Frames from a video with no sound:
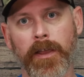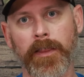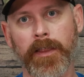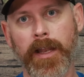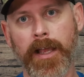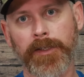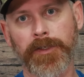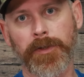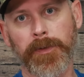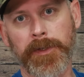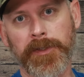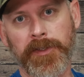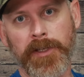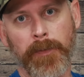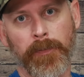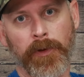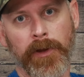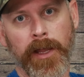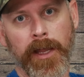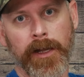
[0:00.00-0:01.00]
And then as you
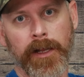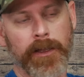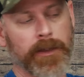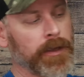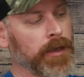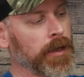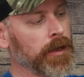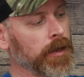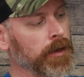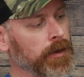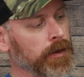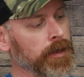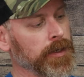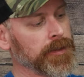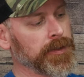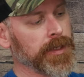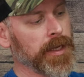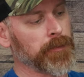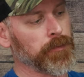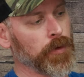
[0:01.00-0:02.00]
reciprocate it, you're going
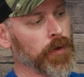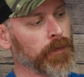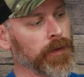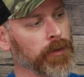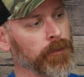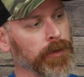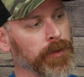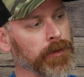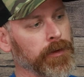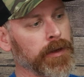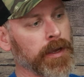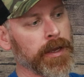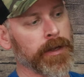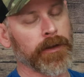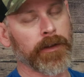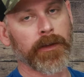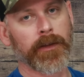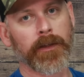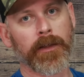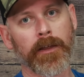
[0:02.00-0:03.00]
to see it moving with your gun.